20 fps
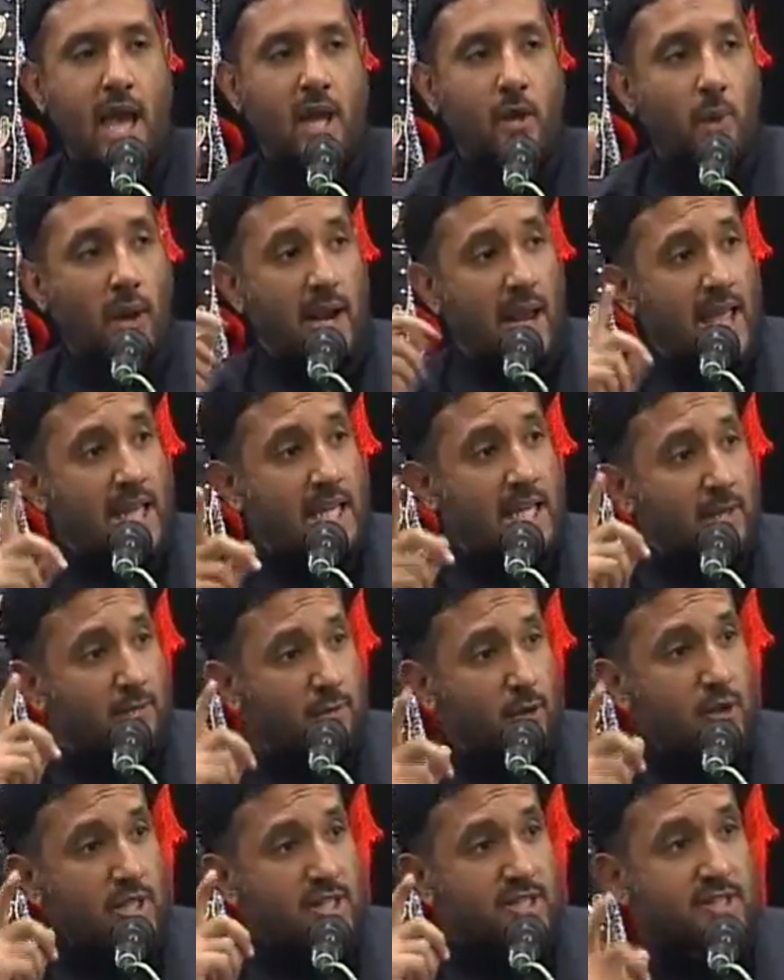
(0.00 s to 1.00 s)
And when I
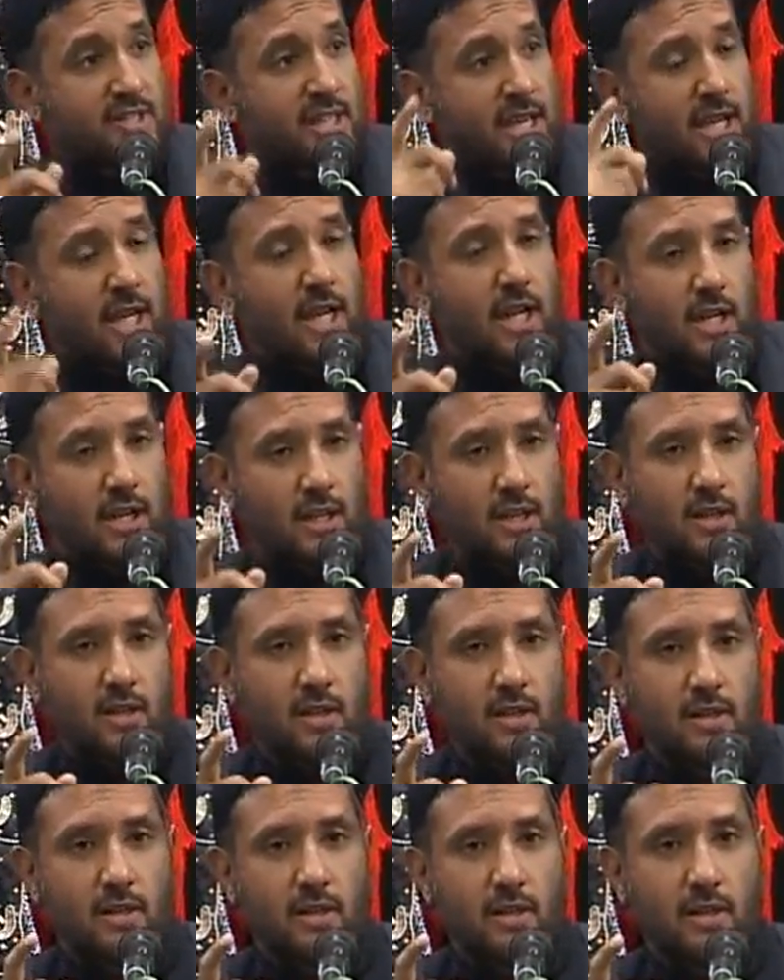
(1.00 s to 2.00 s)
give you the signal,
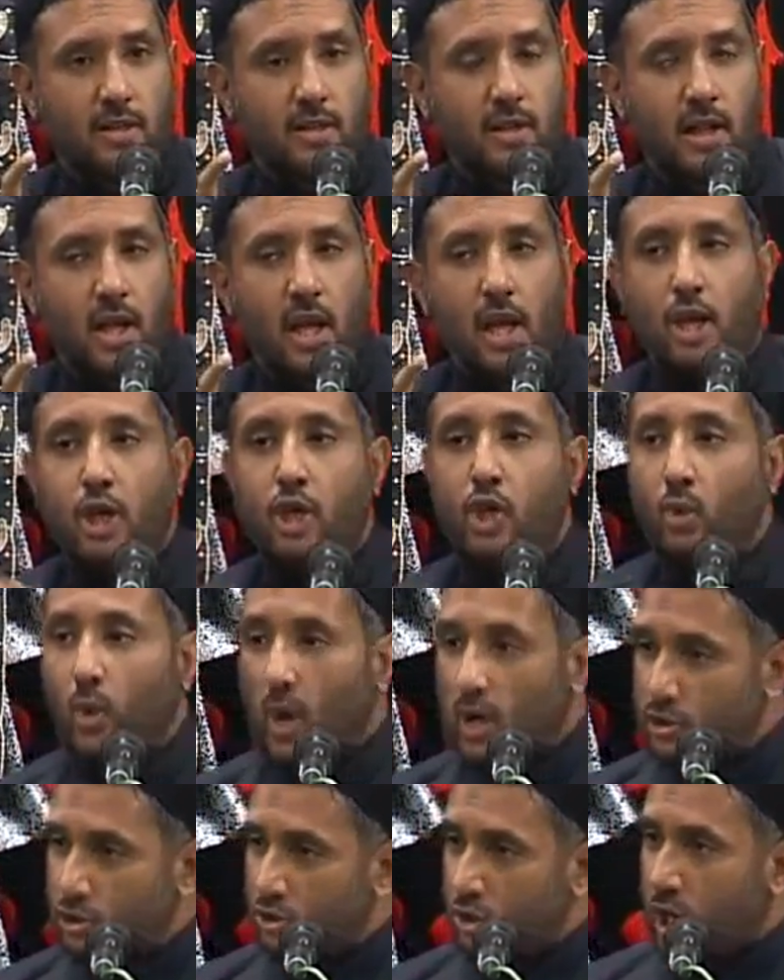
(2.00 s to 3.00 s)
you
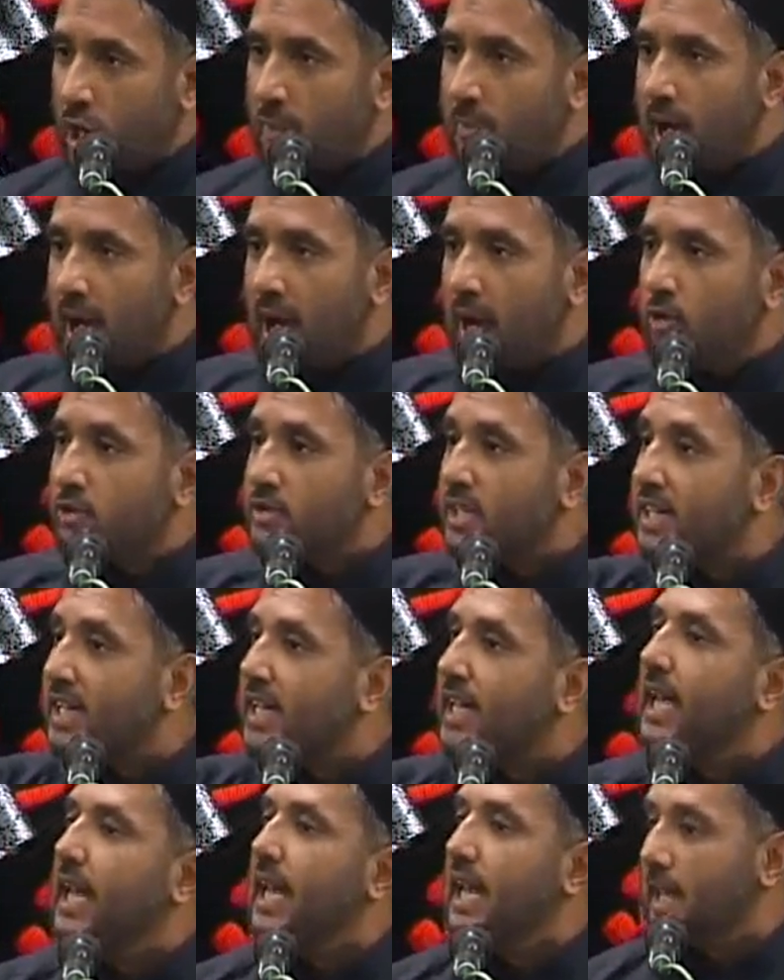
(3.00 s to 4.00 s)
are to come out
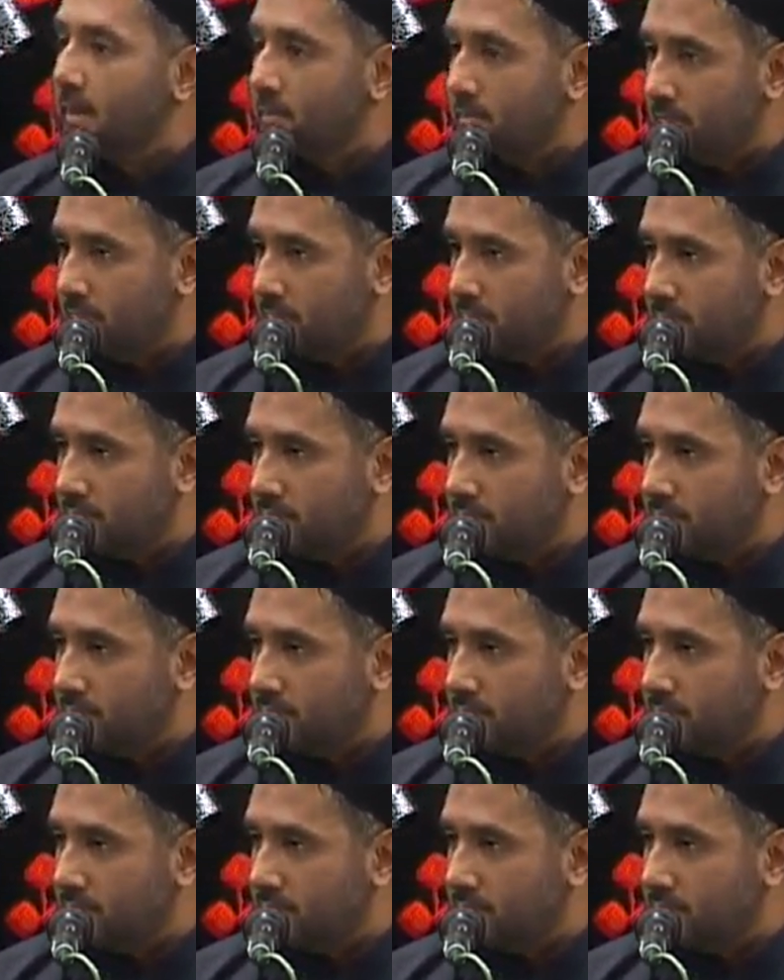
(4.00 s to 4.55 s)
and kill him.